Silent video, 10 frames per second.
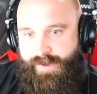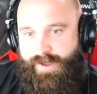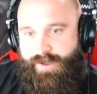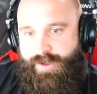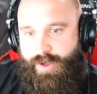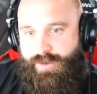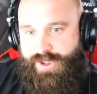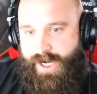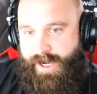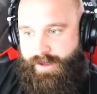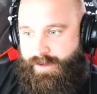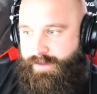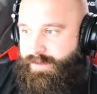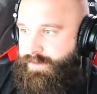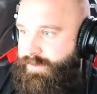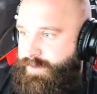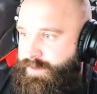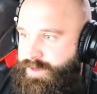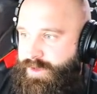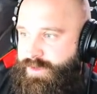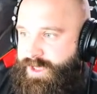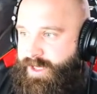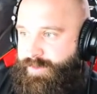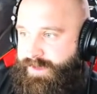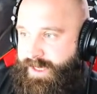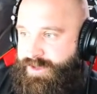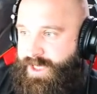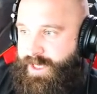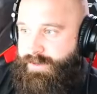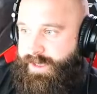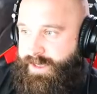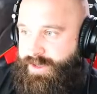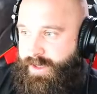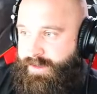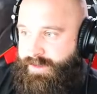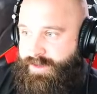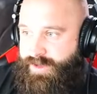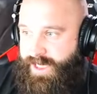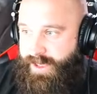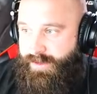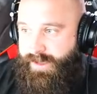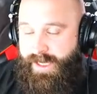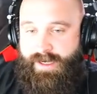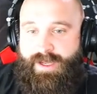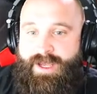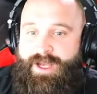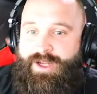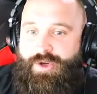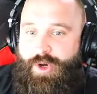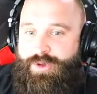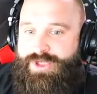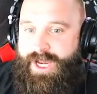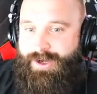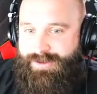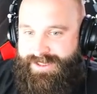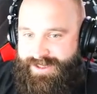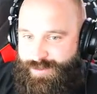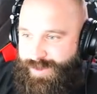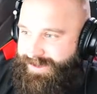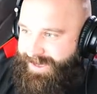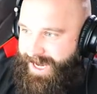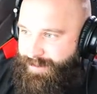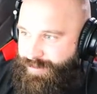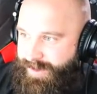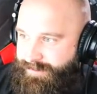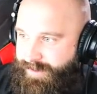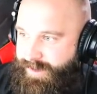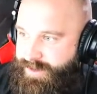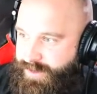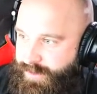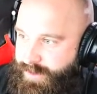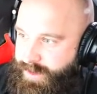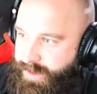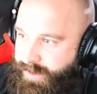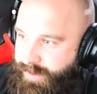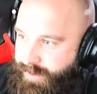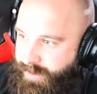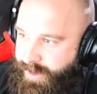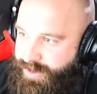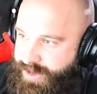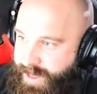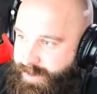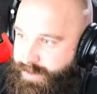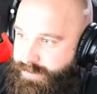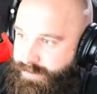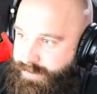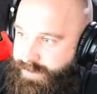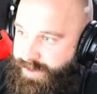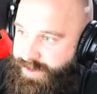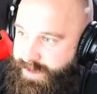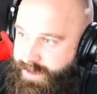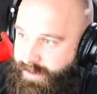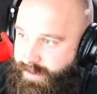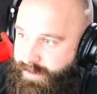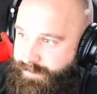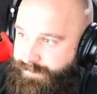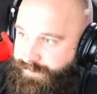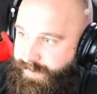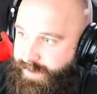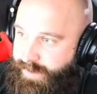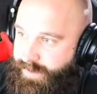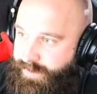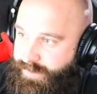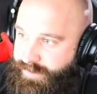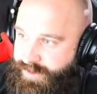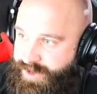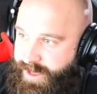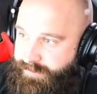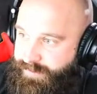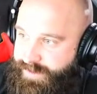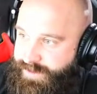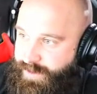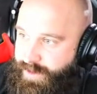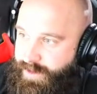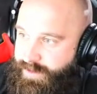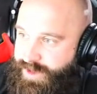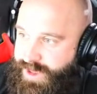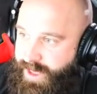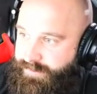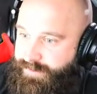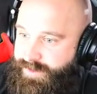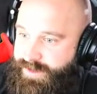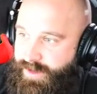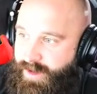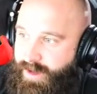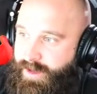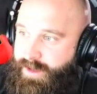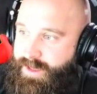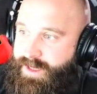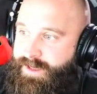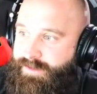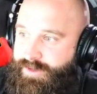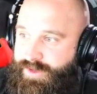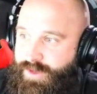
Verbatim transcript: no shadow. There's no shadow, but now shadow again, no shadow again, no shadow. See this big gap right in front here? So a lot of shadow, nothing here. There's a shadow for this car, shadow for this car. There's no